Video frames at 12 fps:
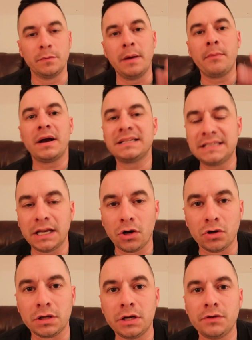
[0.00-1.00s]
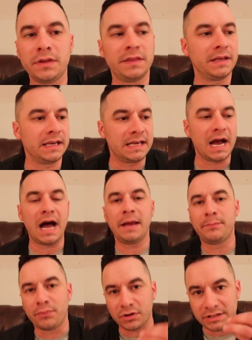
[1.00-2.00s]
Remember I said earlier that
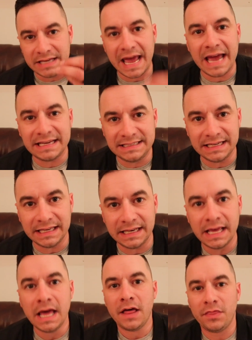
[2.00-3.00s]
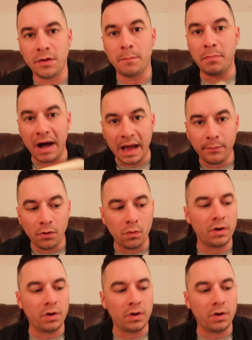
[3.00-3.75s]
God protected the Bible?